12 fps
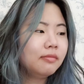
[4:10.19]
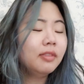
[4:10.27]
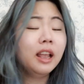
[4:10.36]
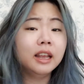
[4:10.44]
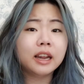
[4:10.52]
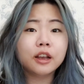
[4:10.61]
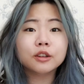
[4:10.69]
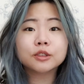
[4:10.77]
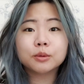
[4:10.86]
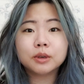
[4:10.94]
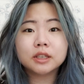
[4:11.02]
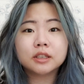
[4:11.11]
And I also
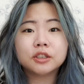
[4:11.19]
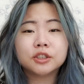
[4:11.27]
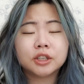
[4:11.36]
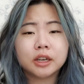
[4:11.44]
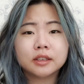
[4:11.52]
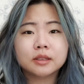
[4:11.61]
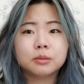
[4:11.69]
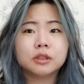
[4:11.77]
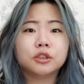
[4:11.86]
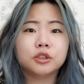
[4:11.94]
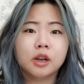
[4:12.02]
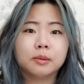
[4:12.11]
wanted to share some of the
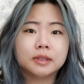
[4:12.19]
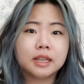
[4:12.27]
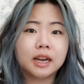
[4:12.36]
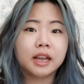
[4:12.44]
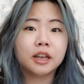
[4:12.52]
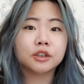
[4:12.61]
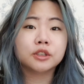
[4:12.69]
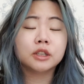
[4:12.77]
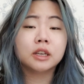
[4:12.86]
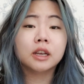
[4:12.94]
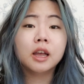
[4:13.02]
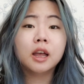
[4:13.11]
shops that I actually